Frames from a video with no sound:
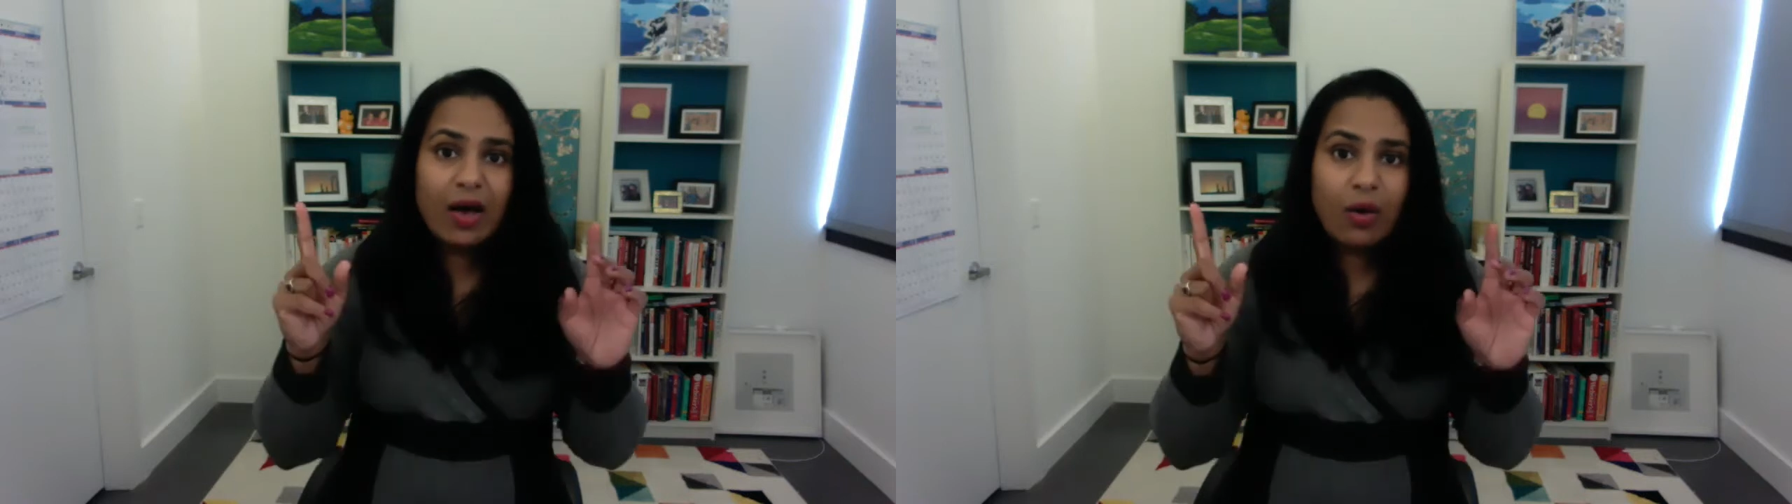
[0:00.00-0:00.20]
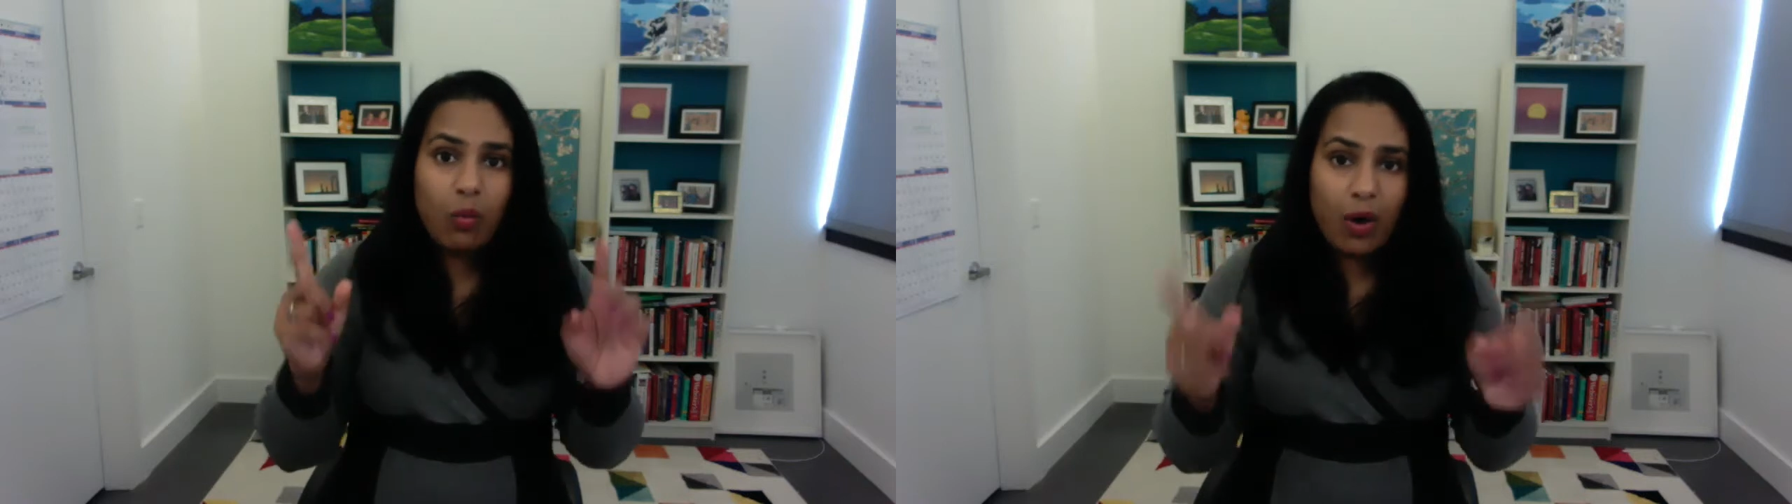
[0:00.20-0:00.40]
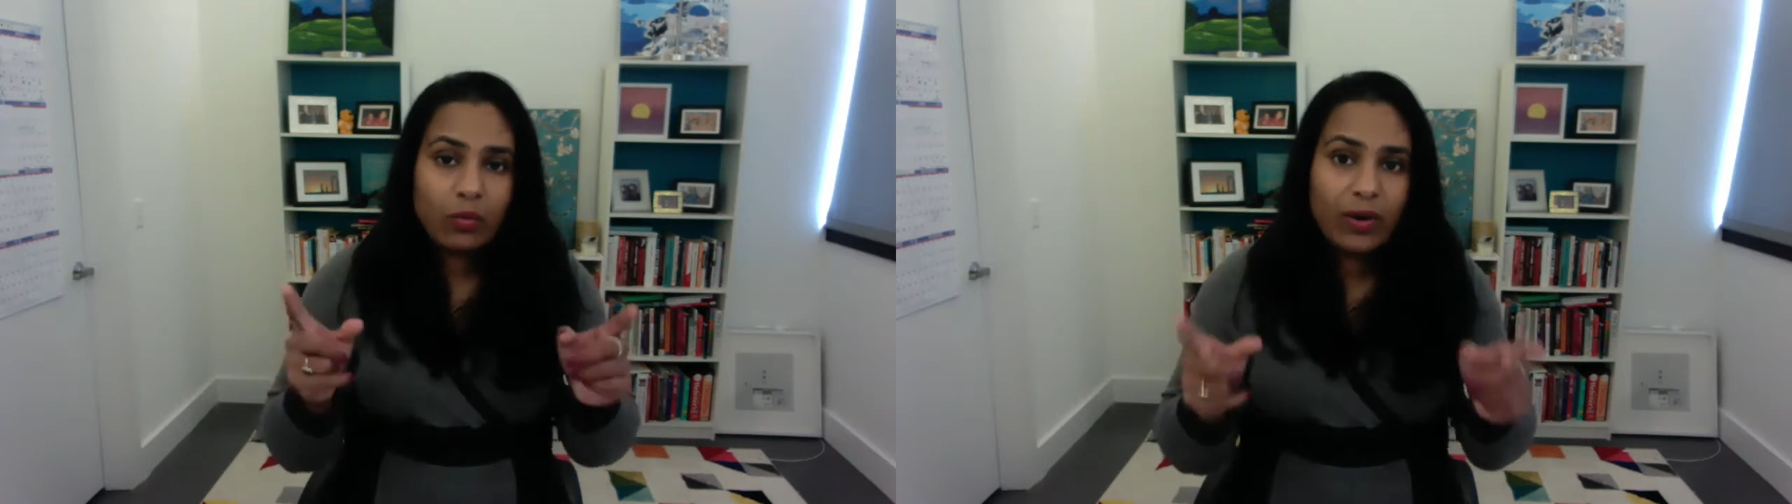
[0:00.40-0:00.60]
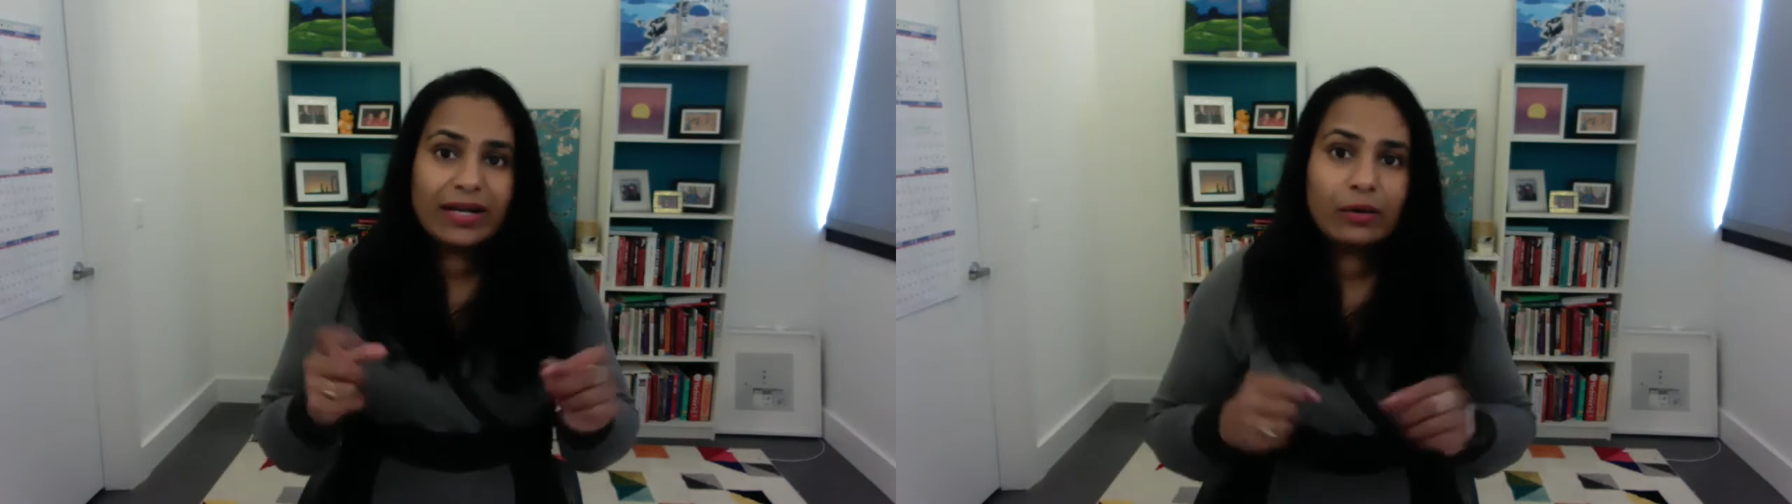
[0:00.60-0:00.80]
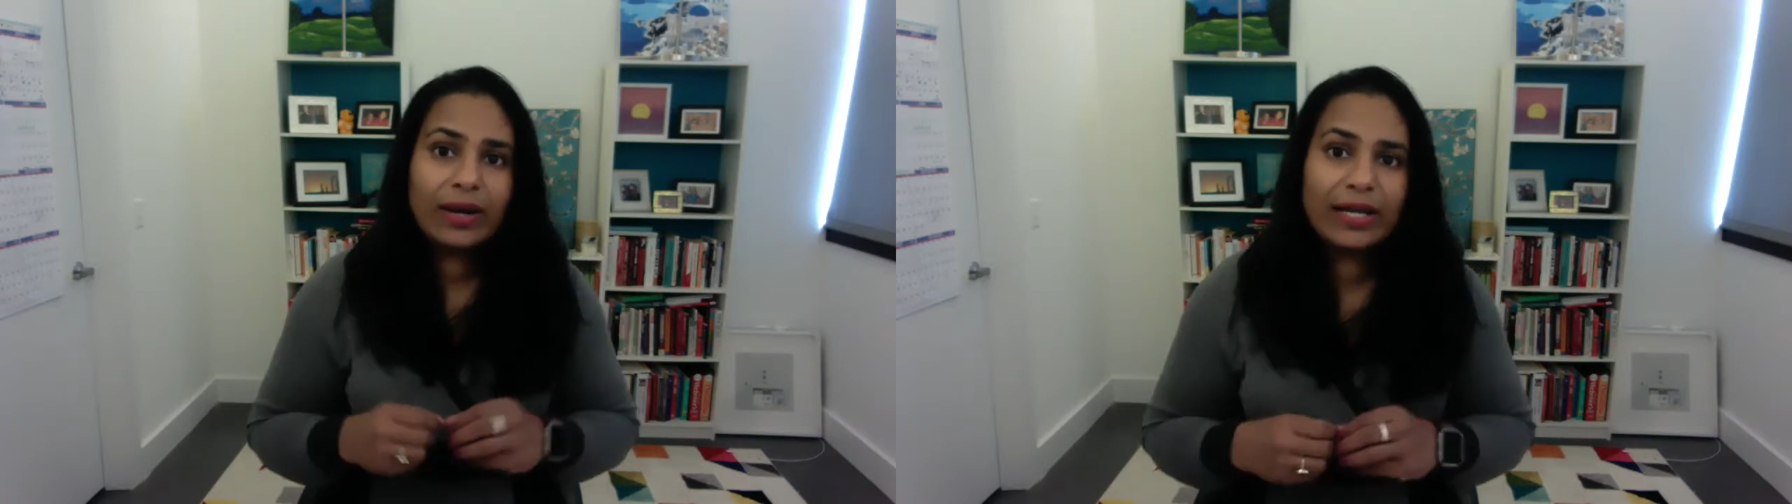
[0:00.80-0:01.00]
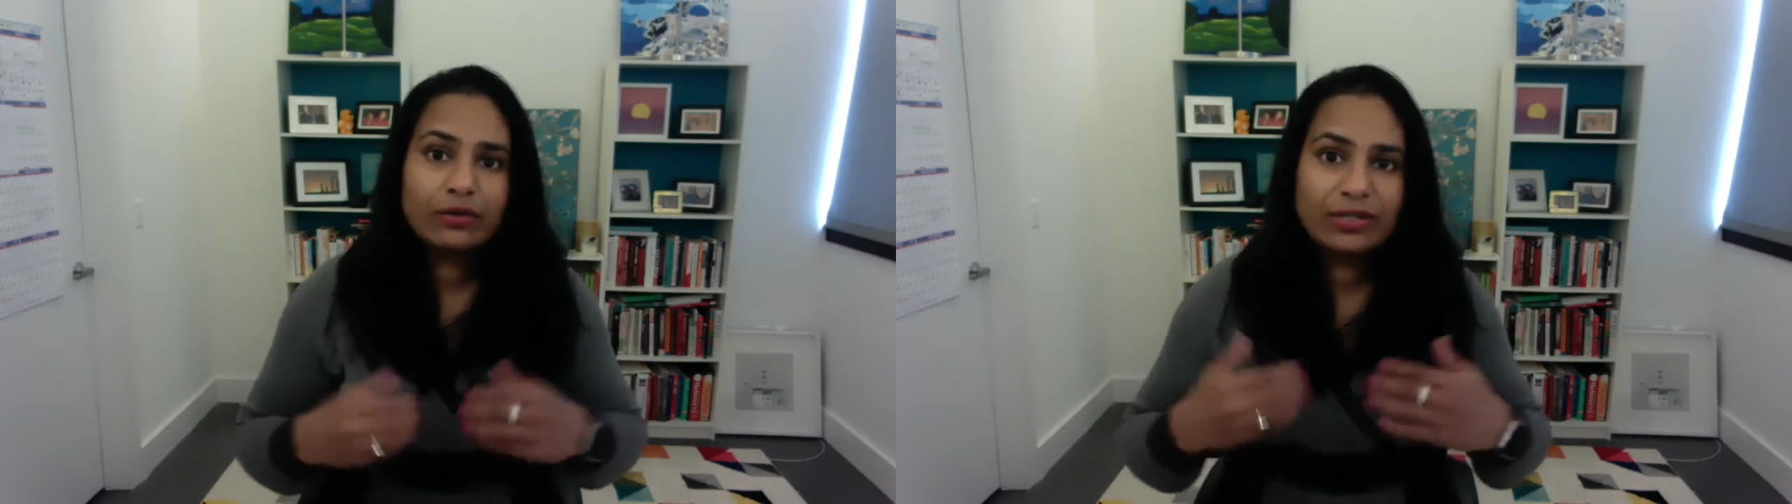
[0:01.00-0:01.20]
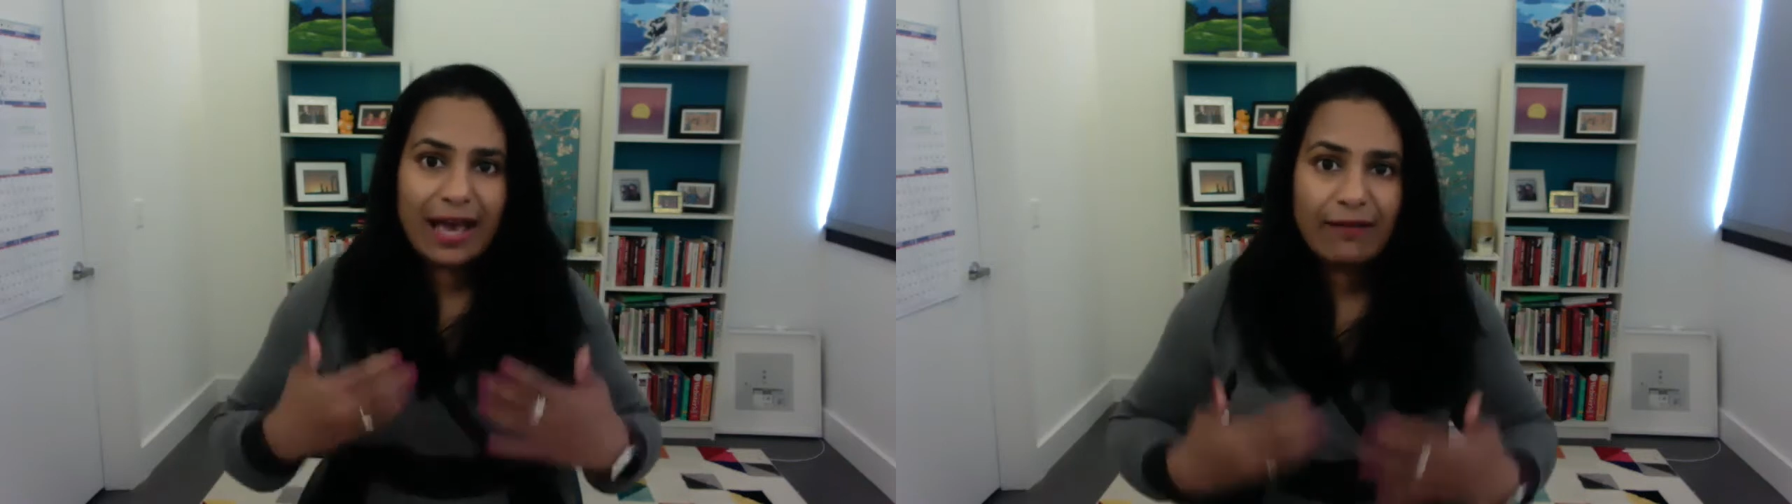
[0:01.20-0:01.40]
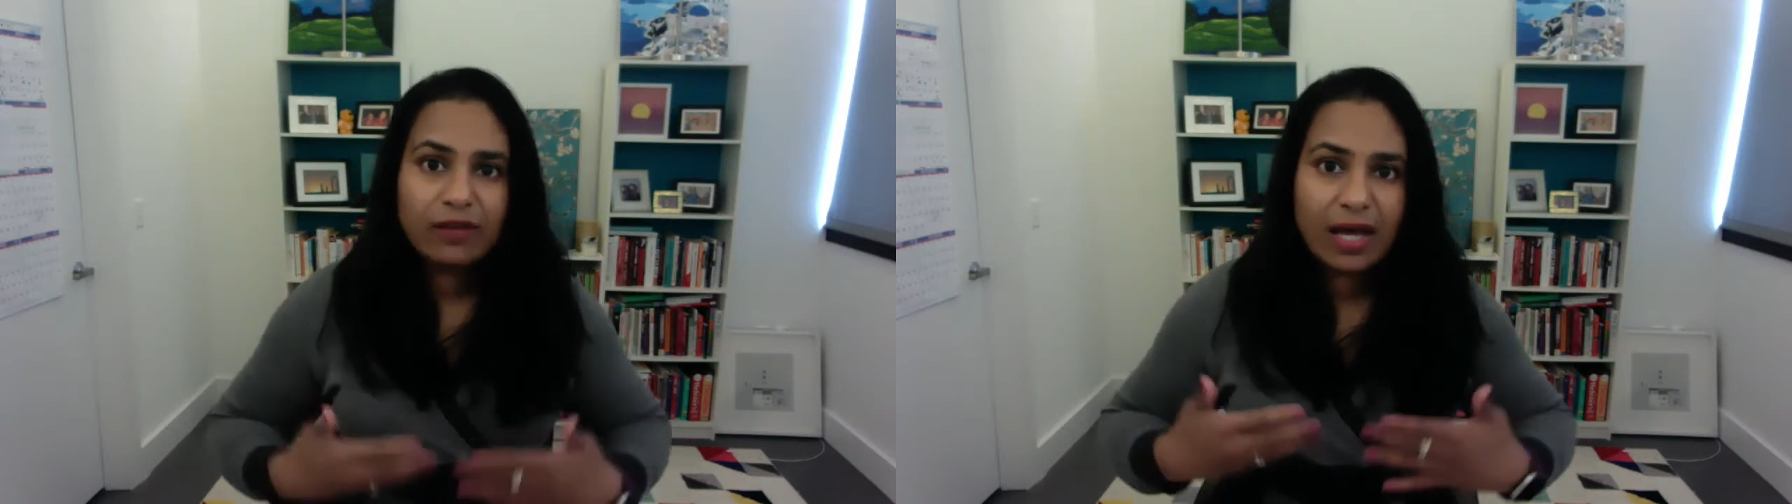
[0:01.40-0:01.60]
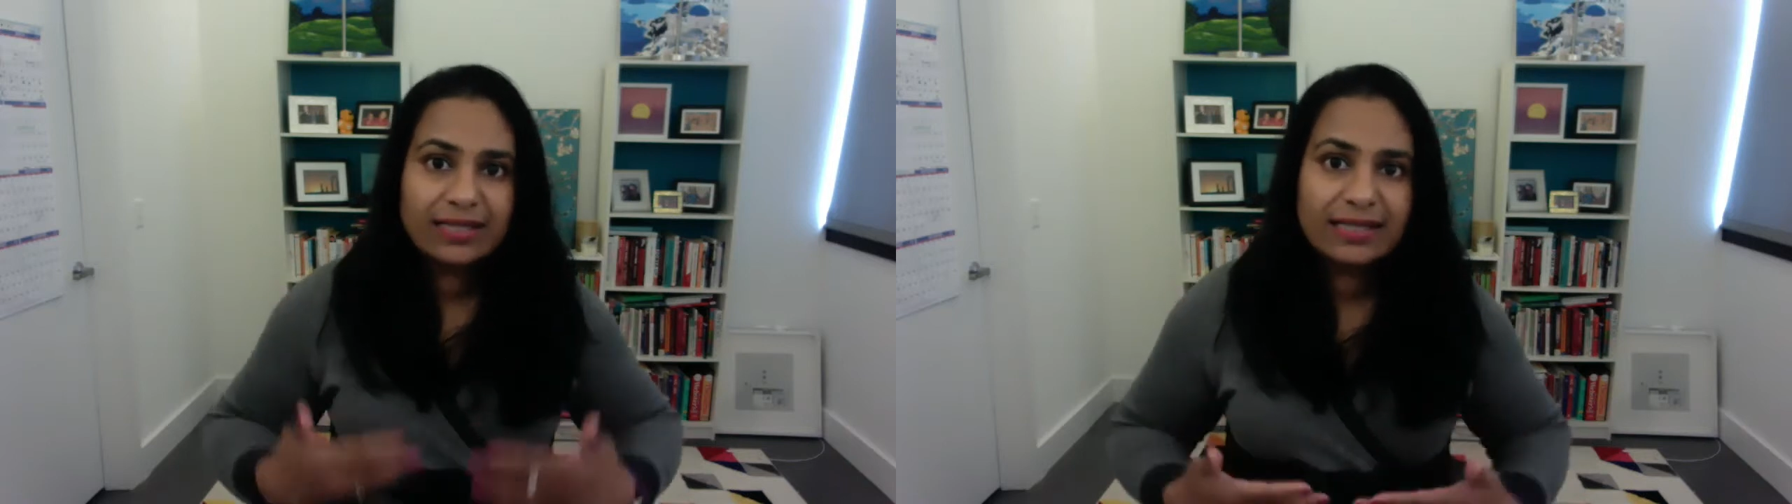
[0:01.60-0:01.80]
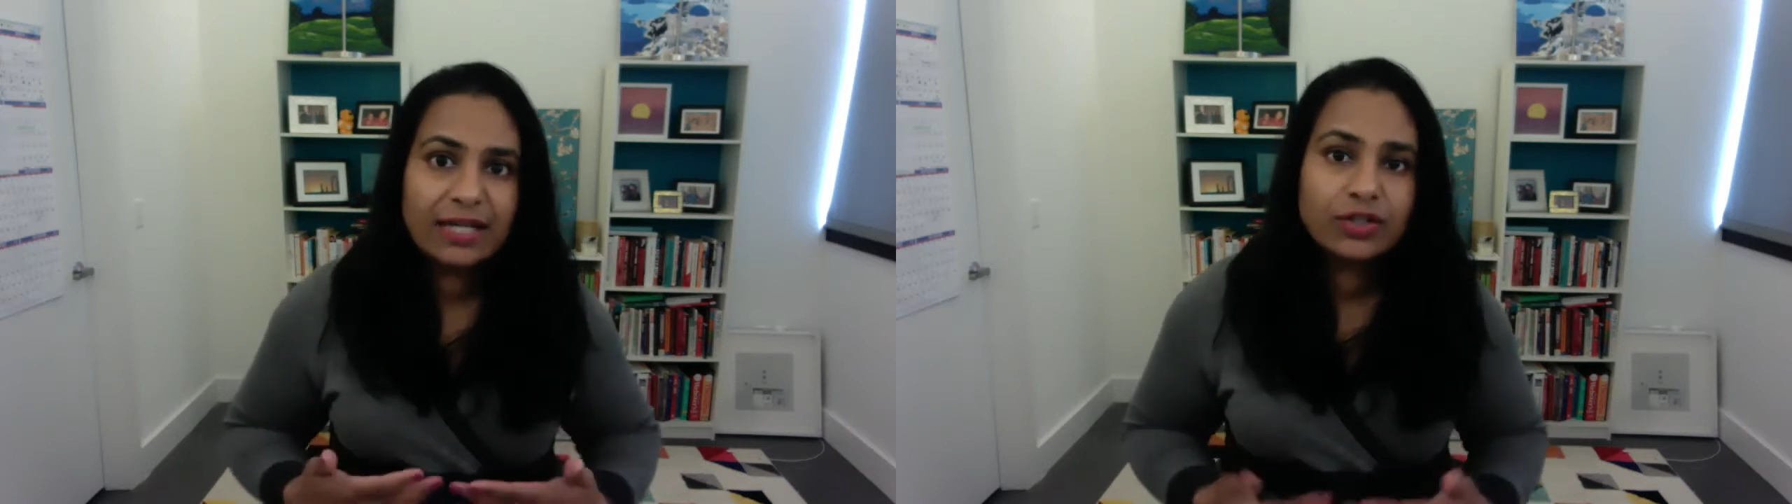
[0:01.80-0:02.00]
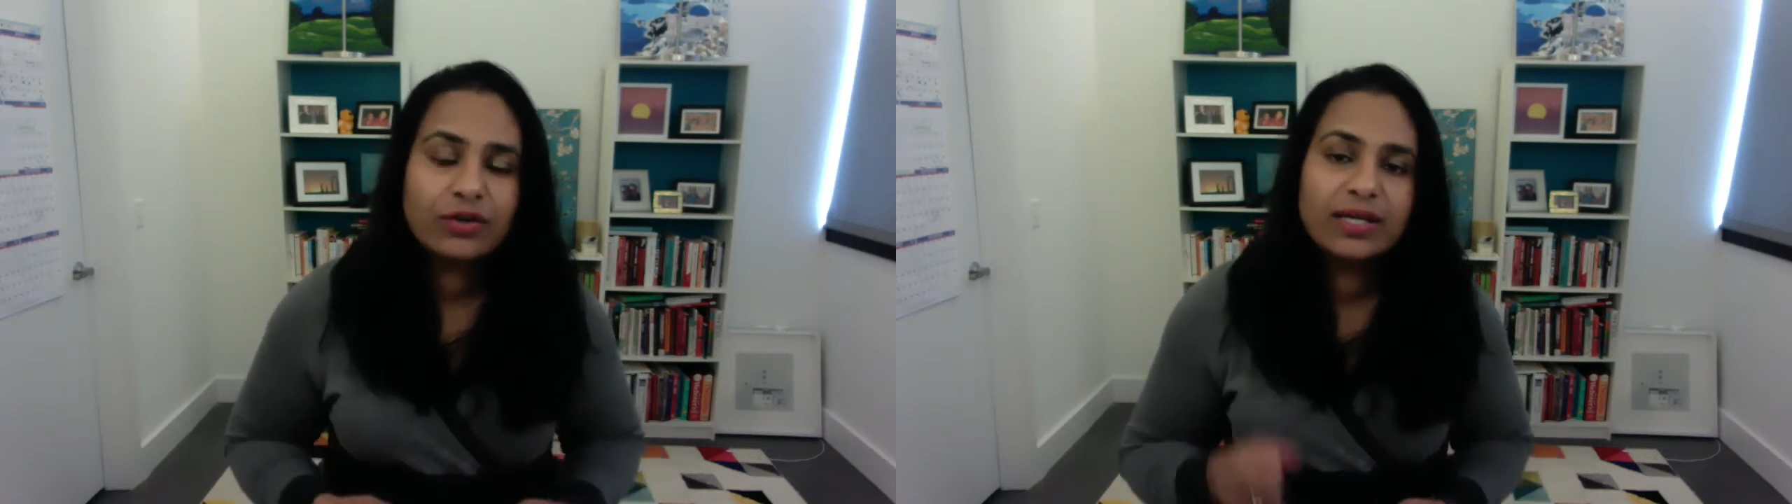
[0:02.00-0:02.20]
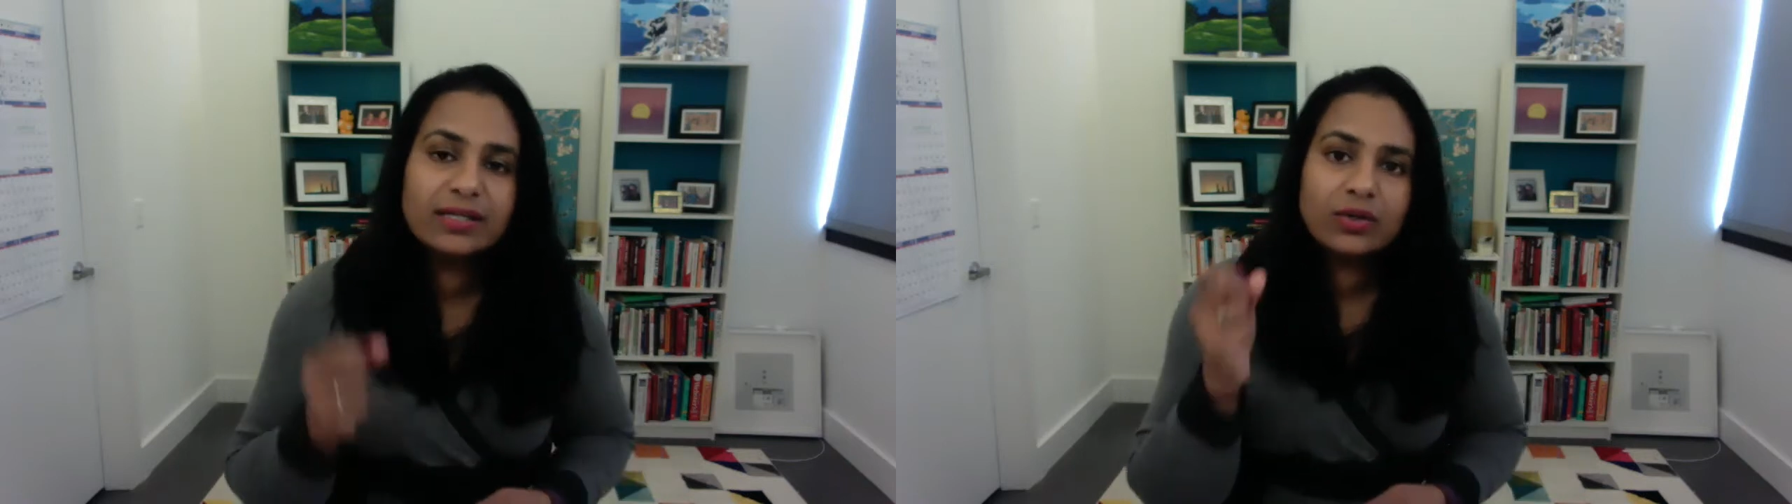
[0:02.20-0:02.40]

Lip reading: One way to create your Teflon center is